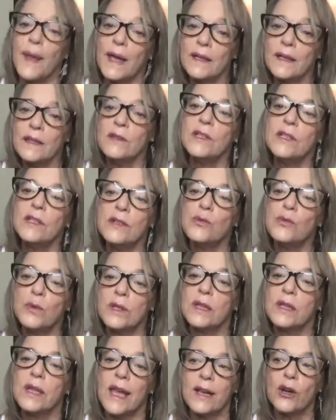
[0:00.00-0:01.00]
That deals
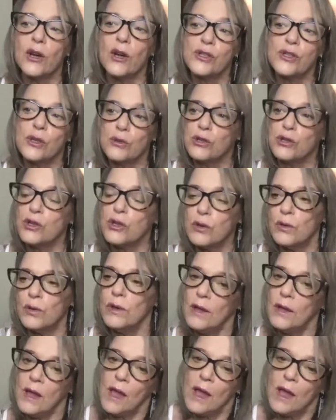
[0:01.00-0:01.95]
with like also too,